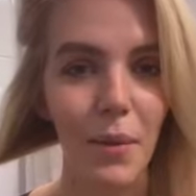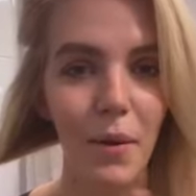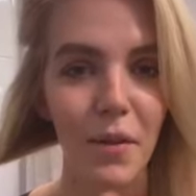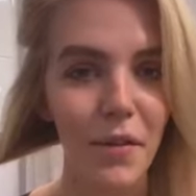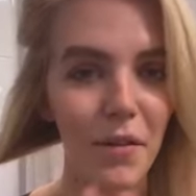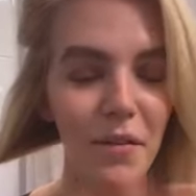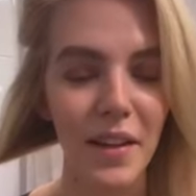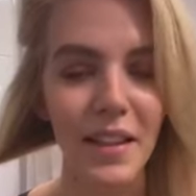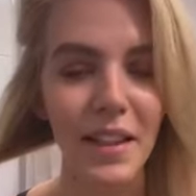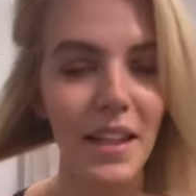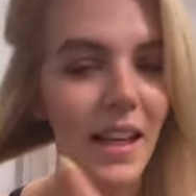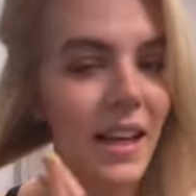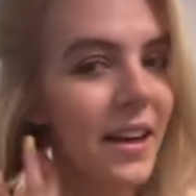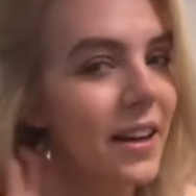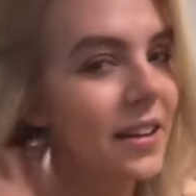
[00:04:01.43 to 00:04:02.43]
Anyone from
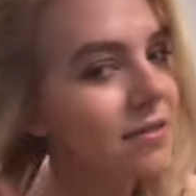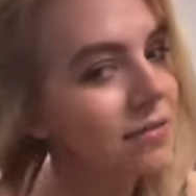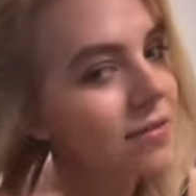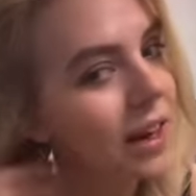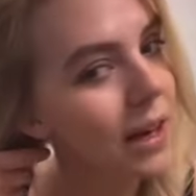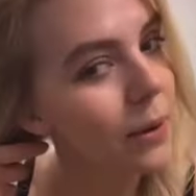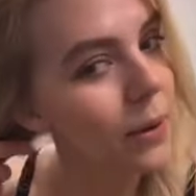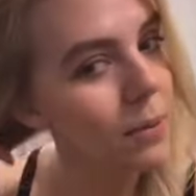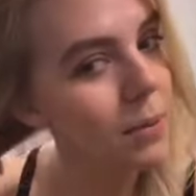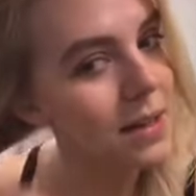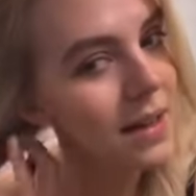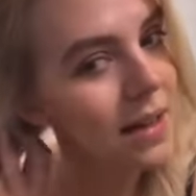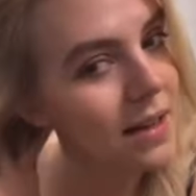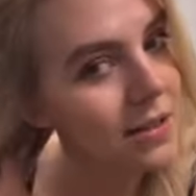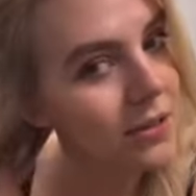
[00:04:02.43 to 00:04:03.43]
Finland here? Anyone
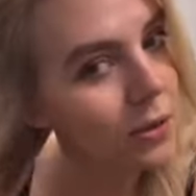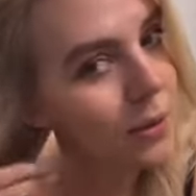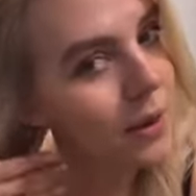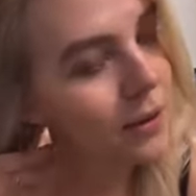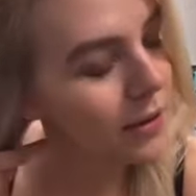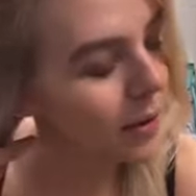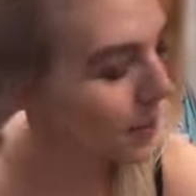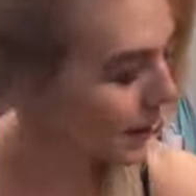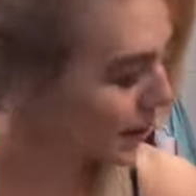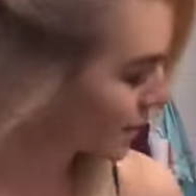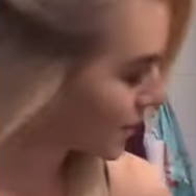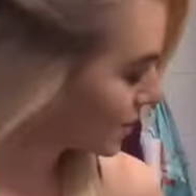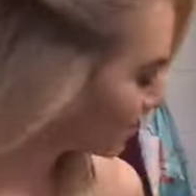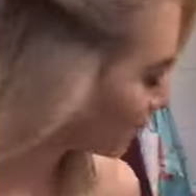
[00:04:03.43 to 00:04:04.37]
besides Komedi Fabbe?